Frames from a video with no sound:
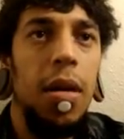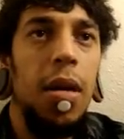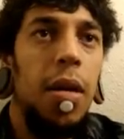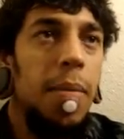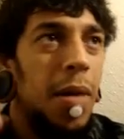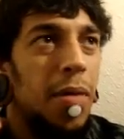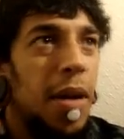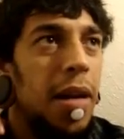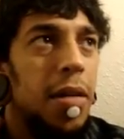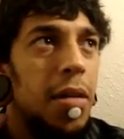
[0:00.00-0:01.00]
My
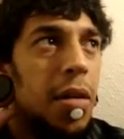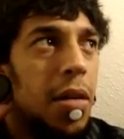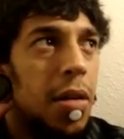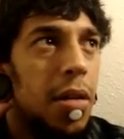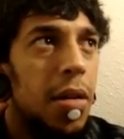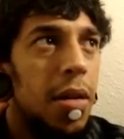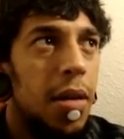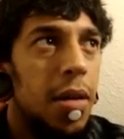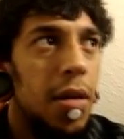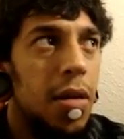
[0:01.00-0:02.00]
right ear
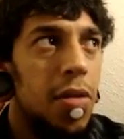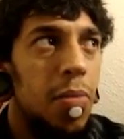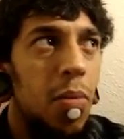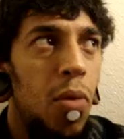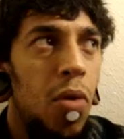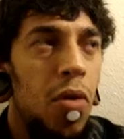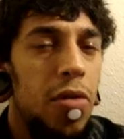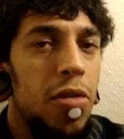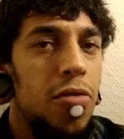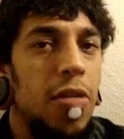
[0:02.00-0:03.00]
is more
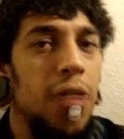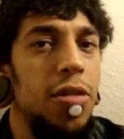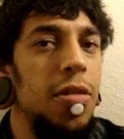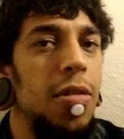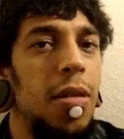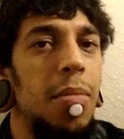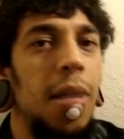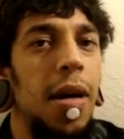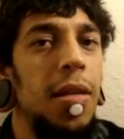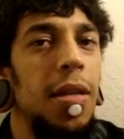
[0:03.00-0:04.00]
stretchy than
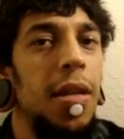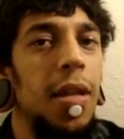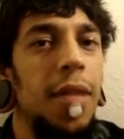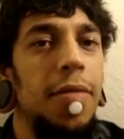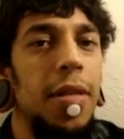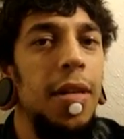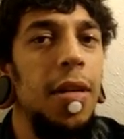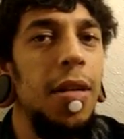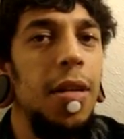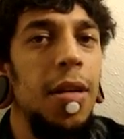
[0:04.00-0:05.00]
my left
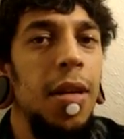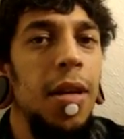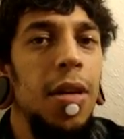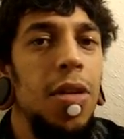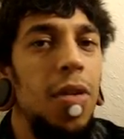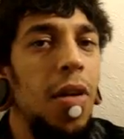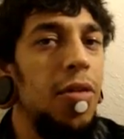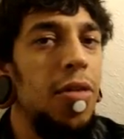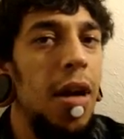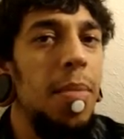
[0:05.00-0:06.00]
ear. So I
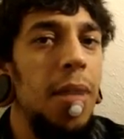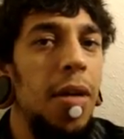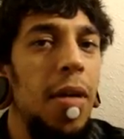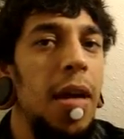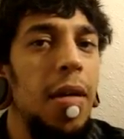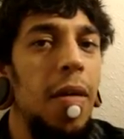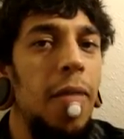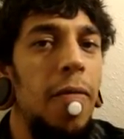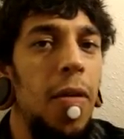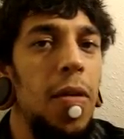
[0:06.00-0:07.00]
tried my right ear
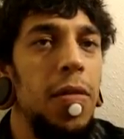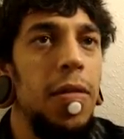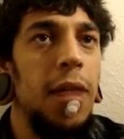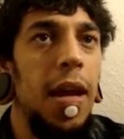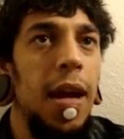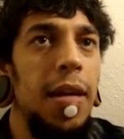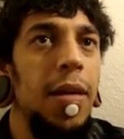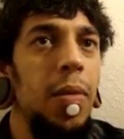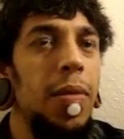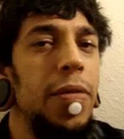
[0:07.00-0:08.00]
first, and
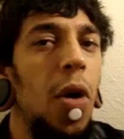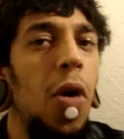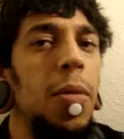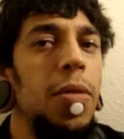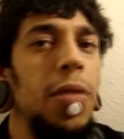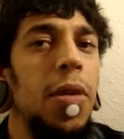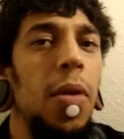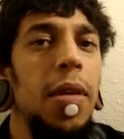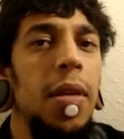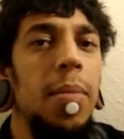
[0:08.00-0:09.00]
it was almost
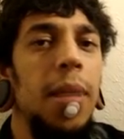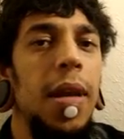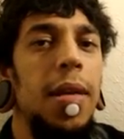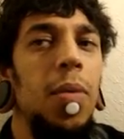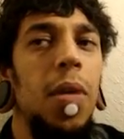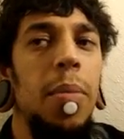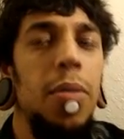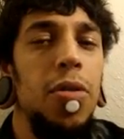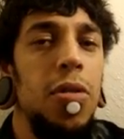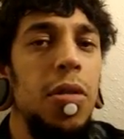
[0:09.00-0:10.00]
going in, but I didn't want to
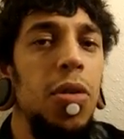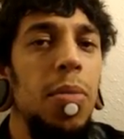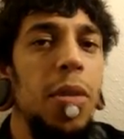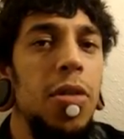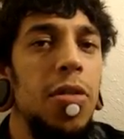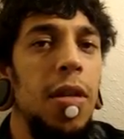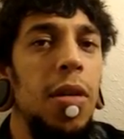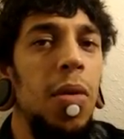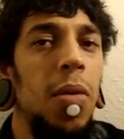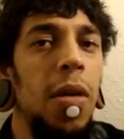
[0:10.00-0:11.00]
push it too much because I
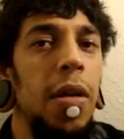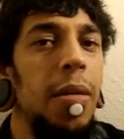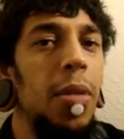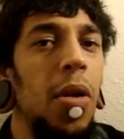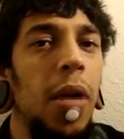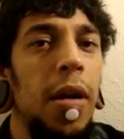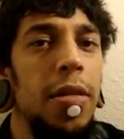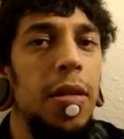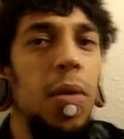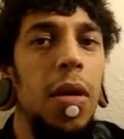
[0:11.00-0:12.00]
don't want any blowouts.
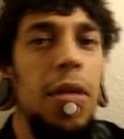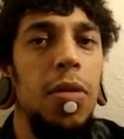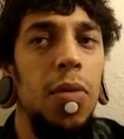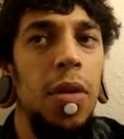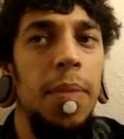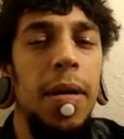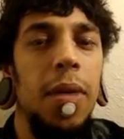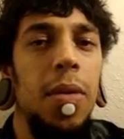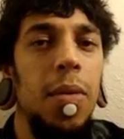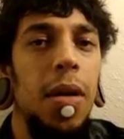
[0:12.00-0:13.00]
I don't want it to rip. I
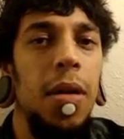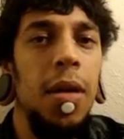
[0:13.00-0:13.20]
don't want